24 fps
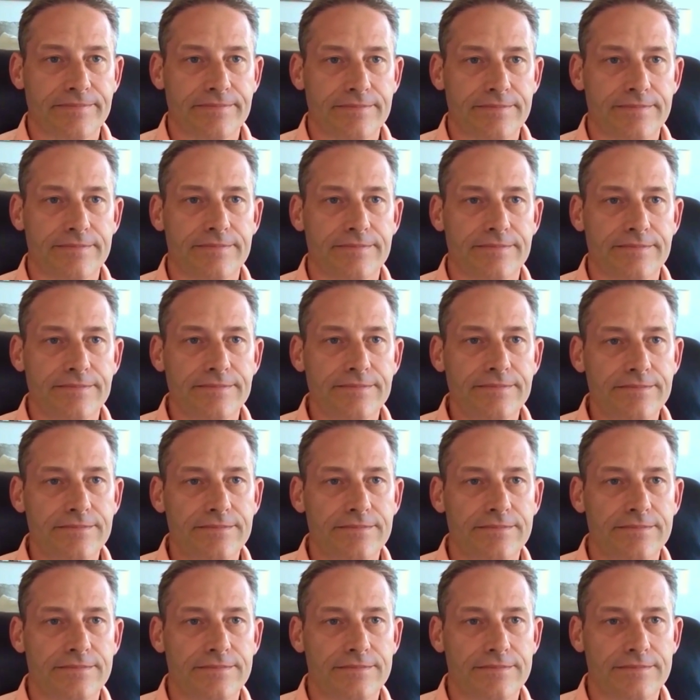
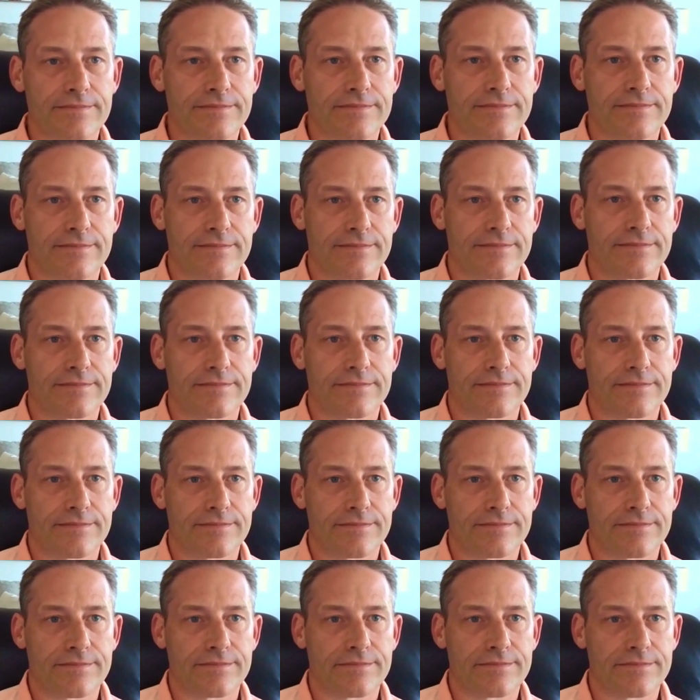
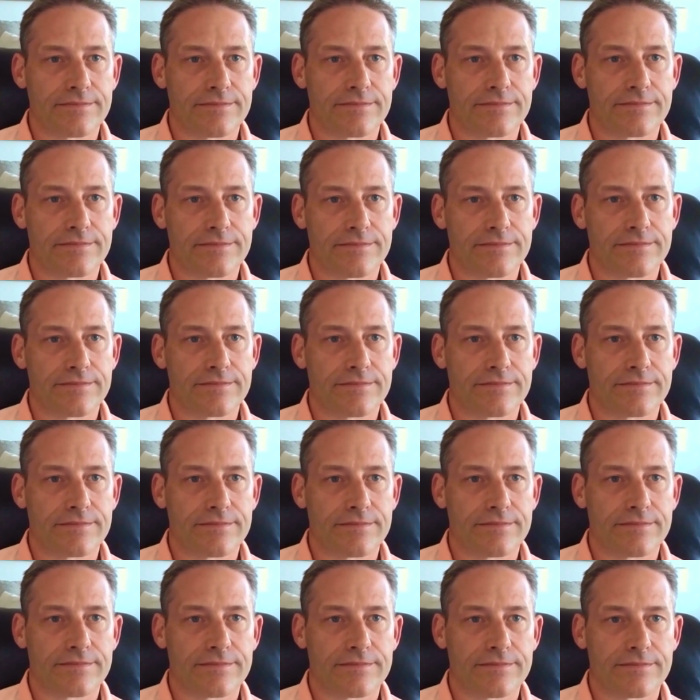
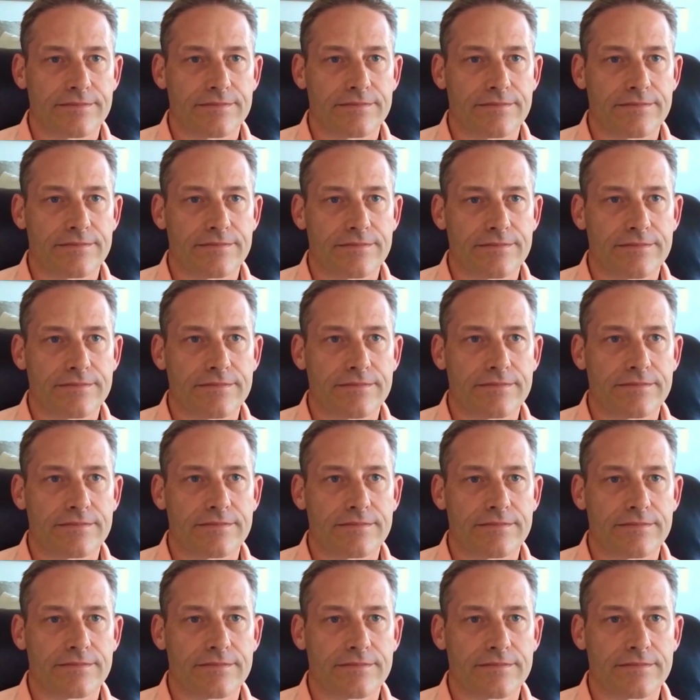
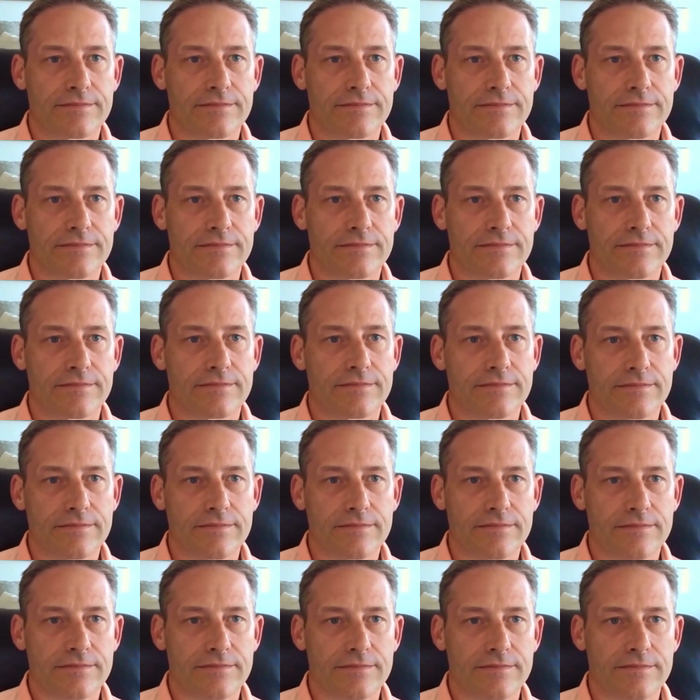
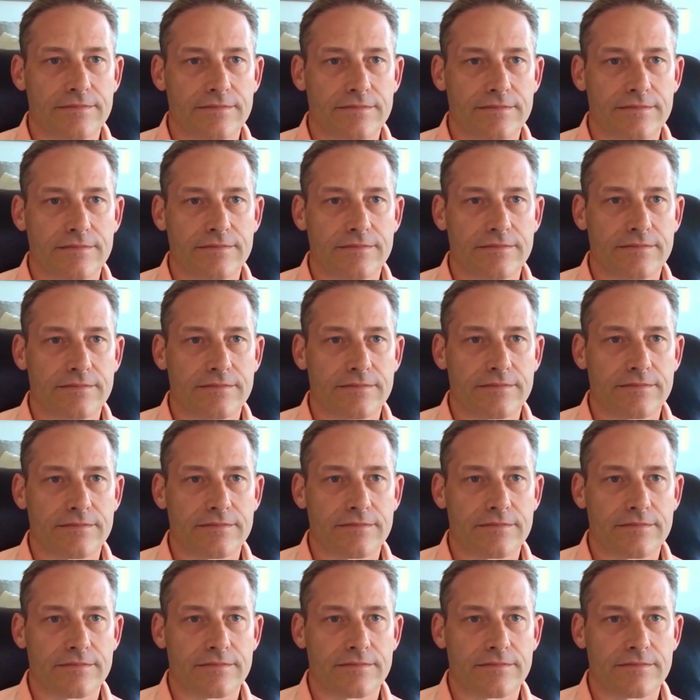
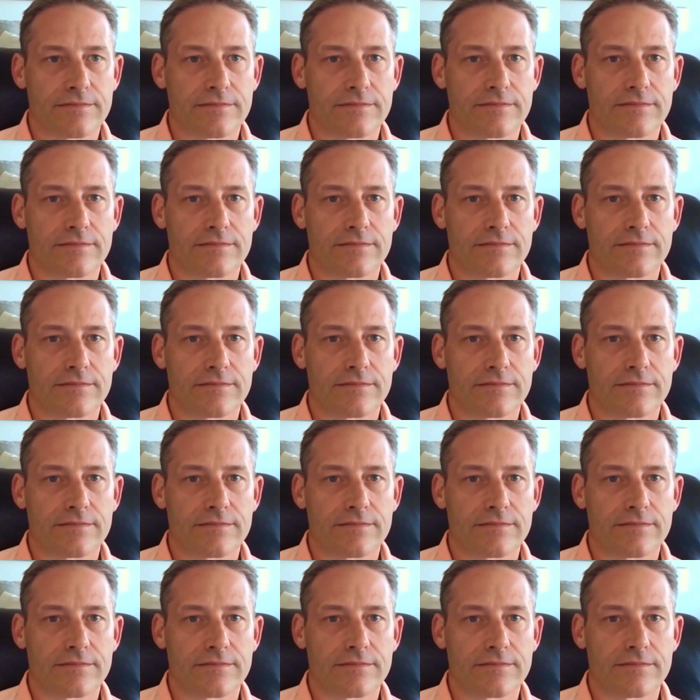[no speech]